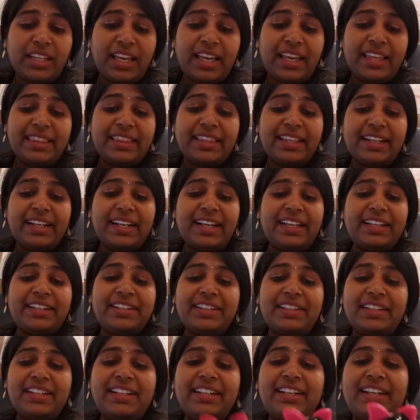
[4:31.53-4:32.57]
And then I
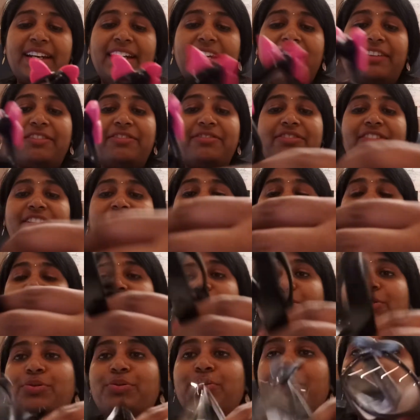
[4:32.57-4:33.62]
really loved these 2